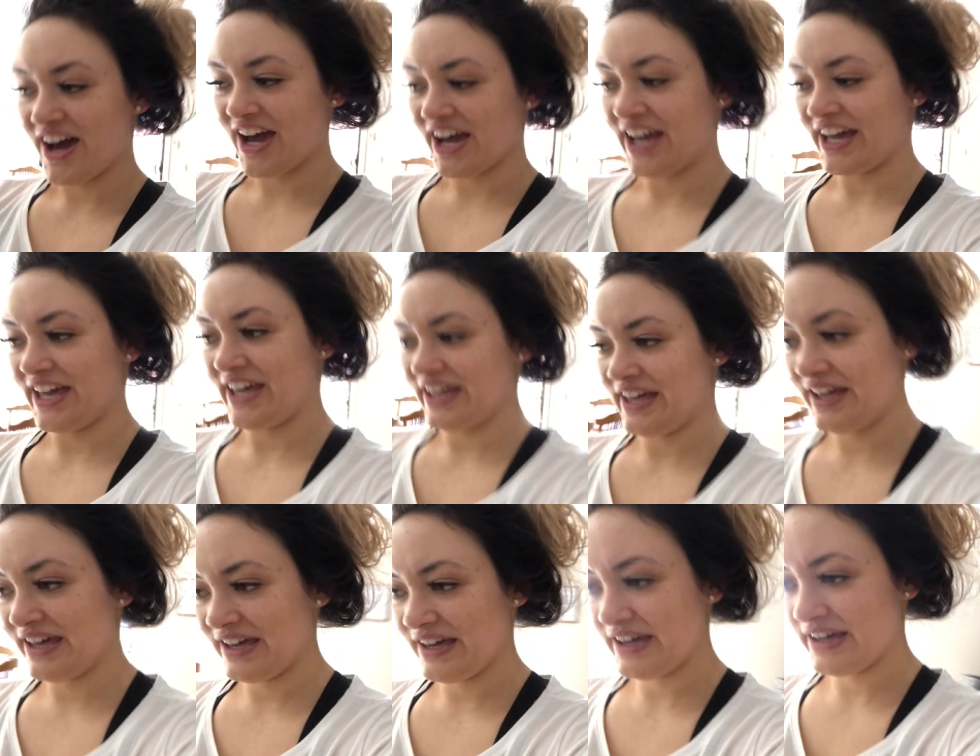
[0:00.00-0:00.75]
I
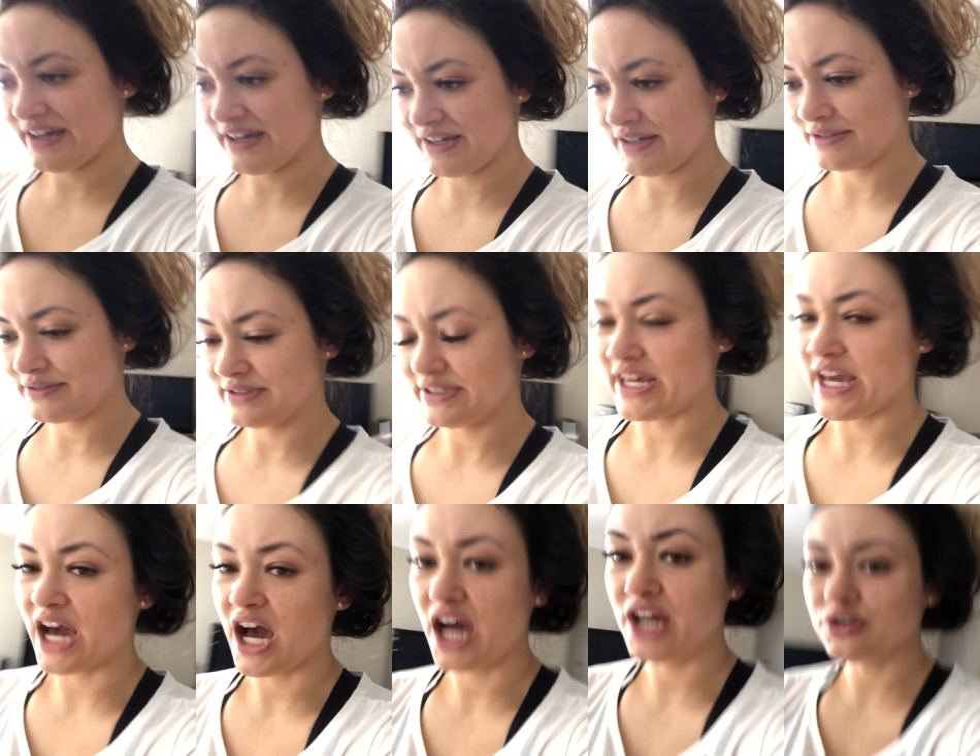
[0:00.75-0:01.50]

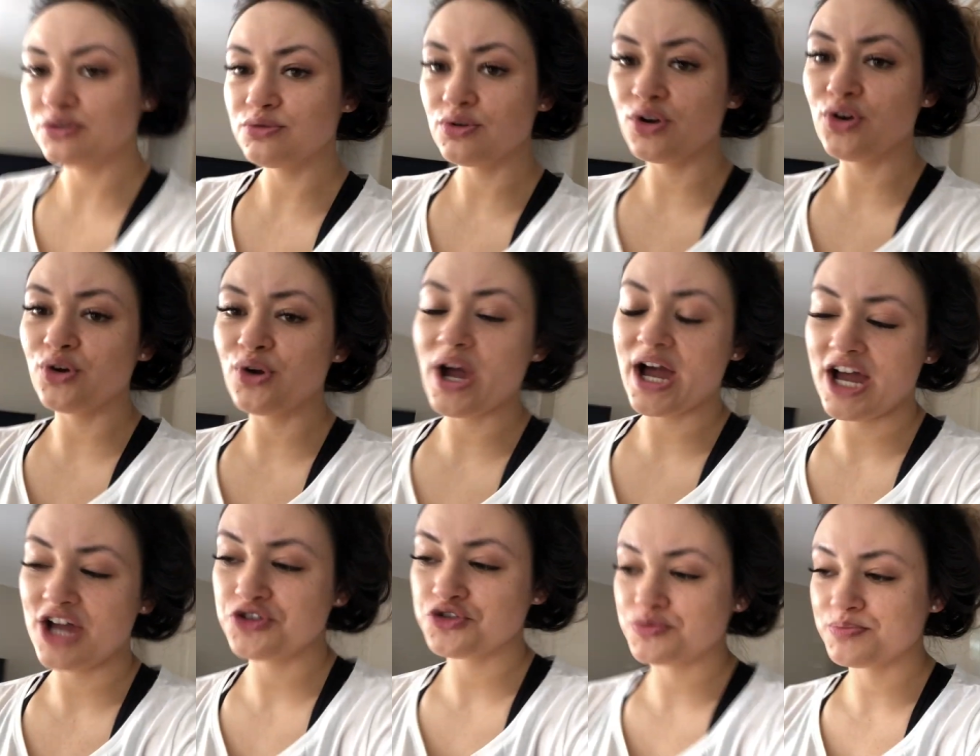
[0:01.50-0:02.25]
yeah, I don't know
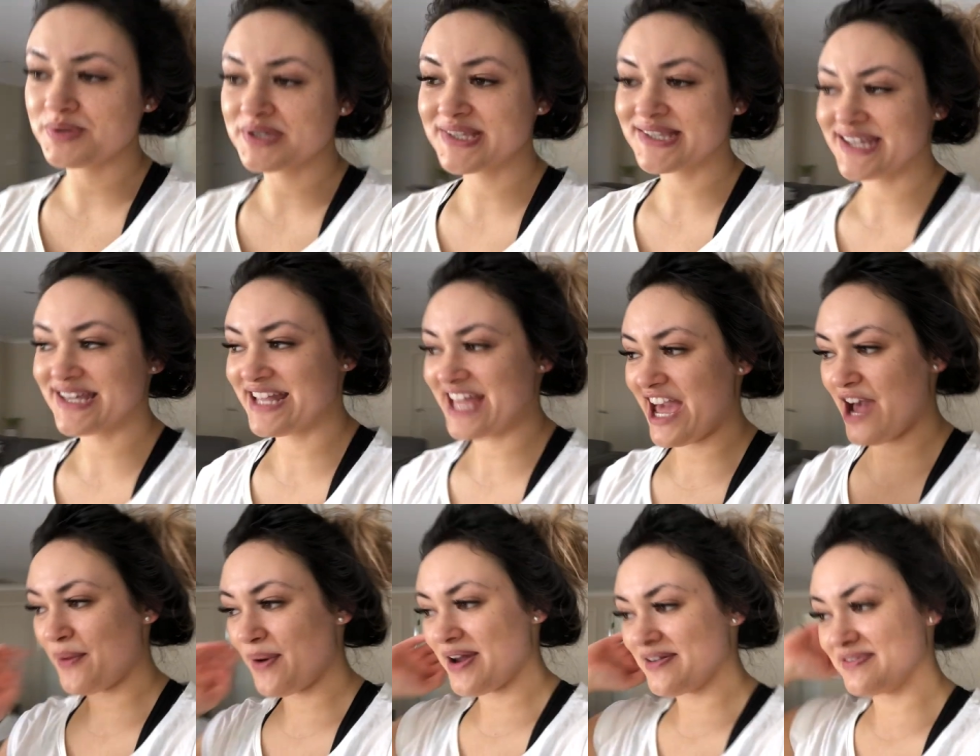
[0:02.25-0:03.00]
100%
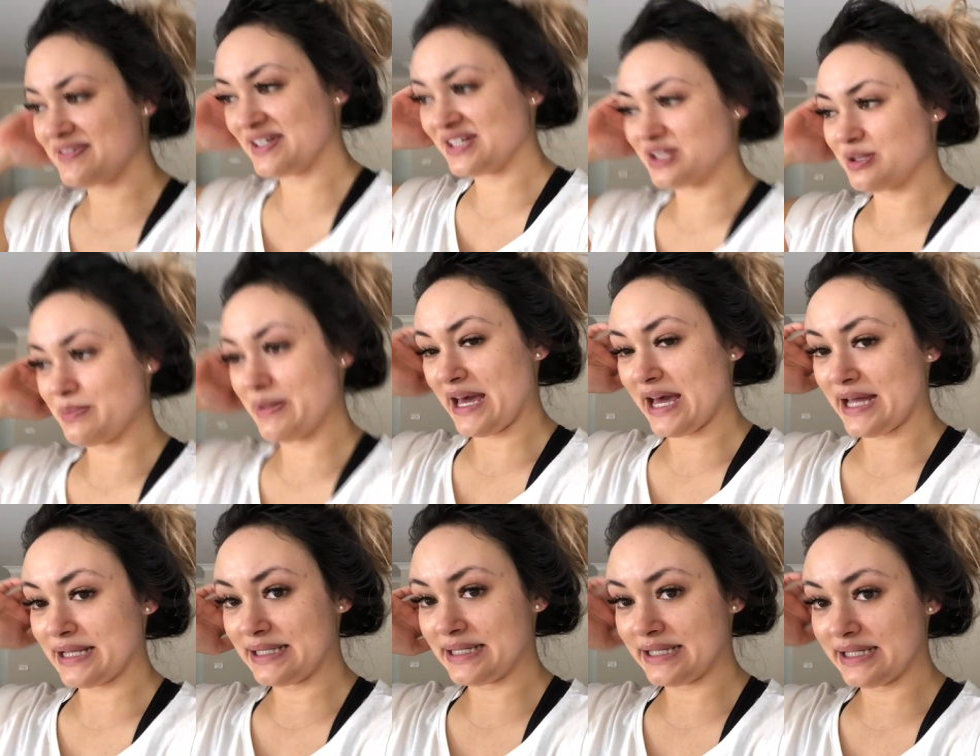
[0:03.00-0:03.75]
how I feel
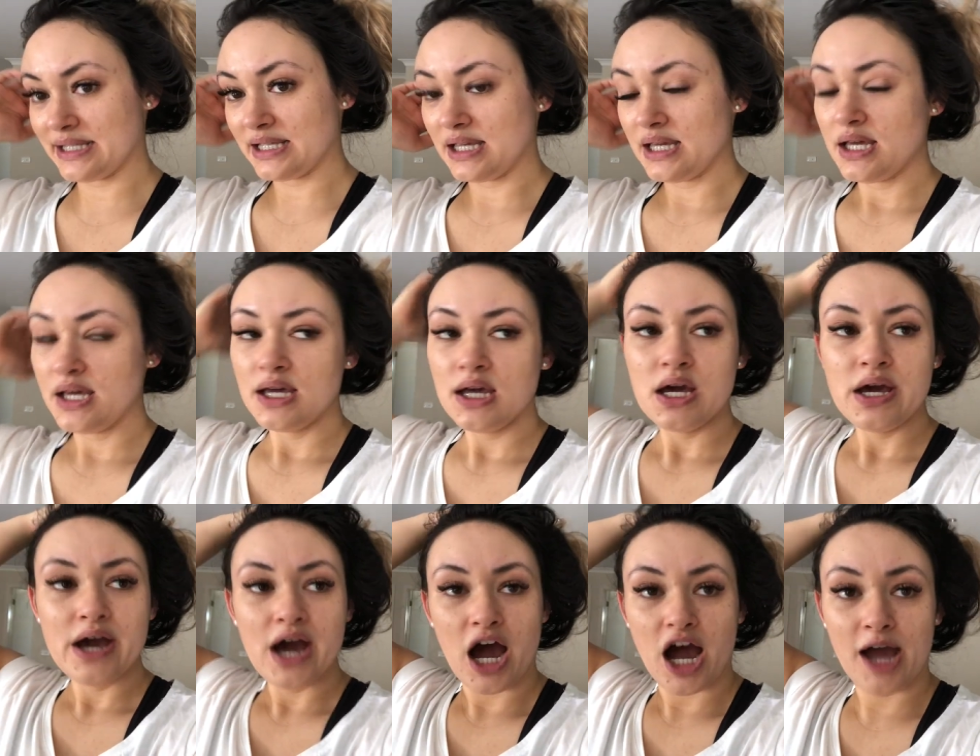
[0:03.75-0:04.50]
about it.
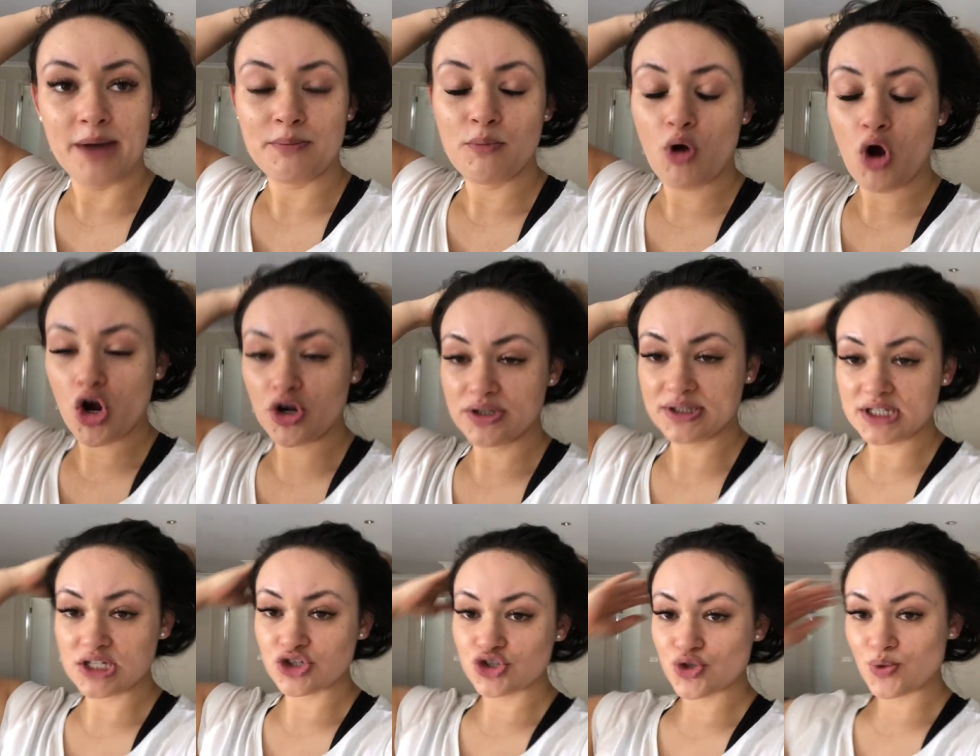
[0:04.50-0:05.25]
I'm
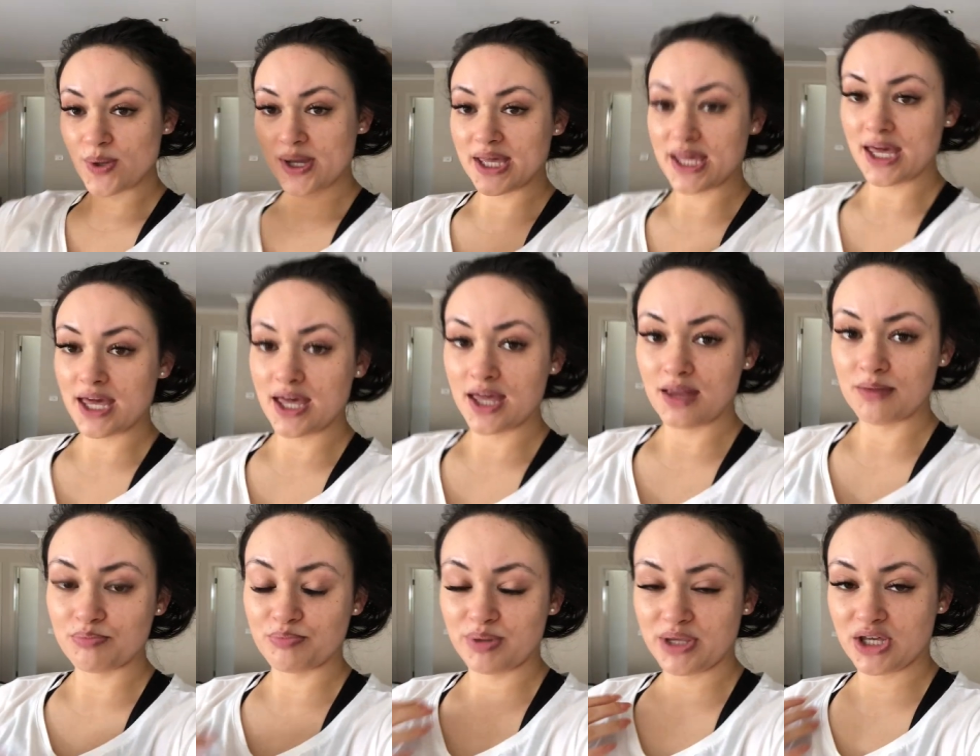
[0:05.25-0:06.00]
only doing
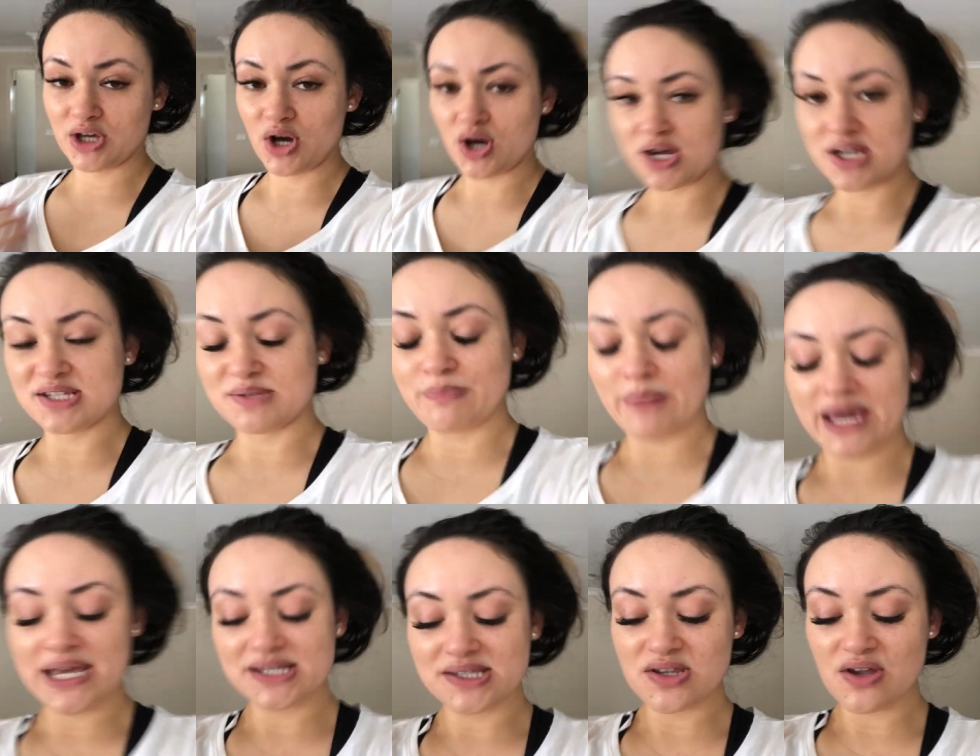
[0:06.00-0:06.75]
it because,
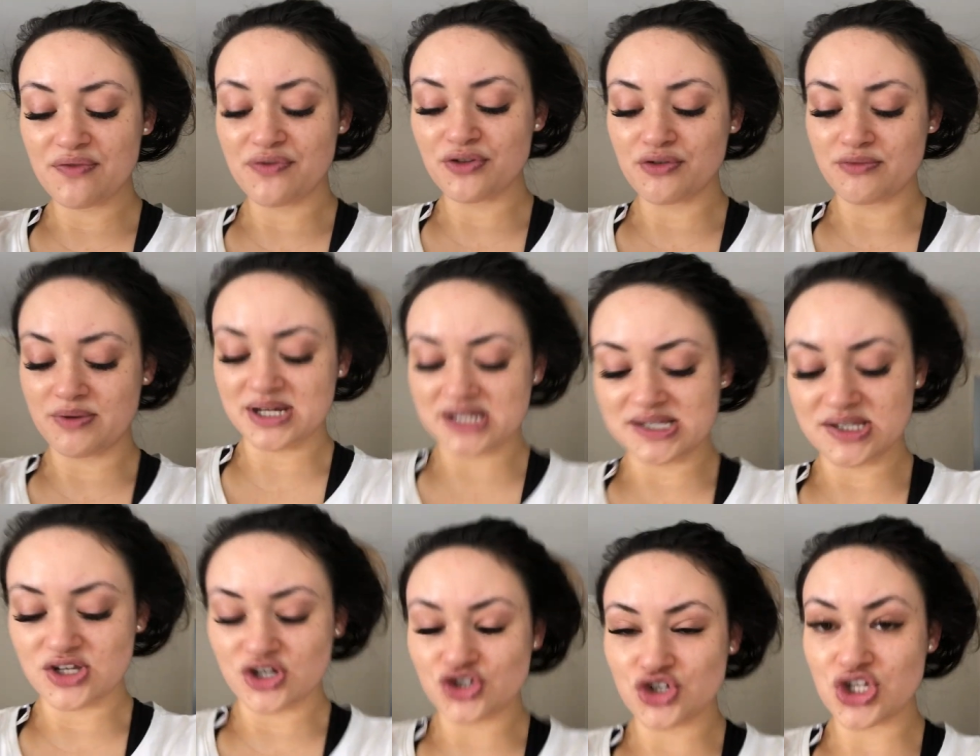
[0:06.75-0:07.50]
based off the
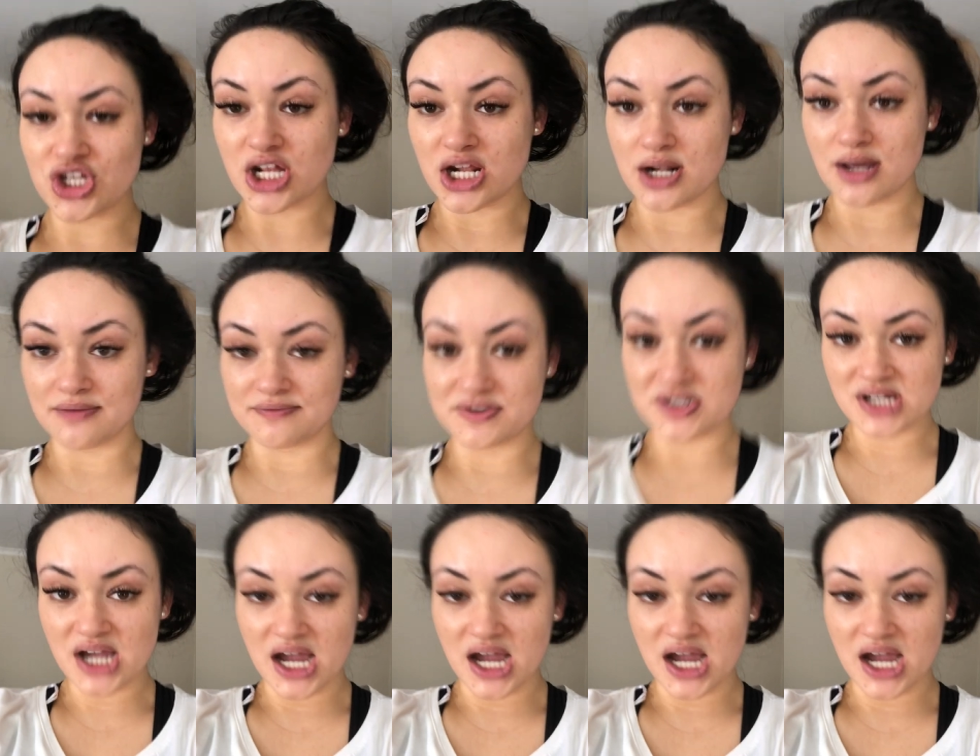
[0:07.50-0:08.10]
research that I've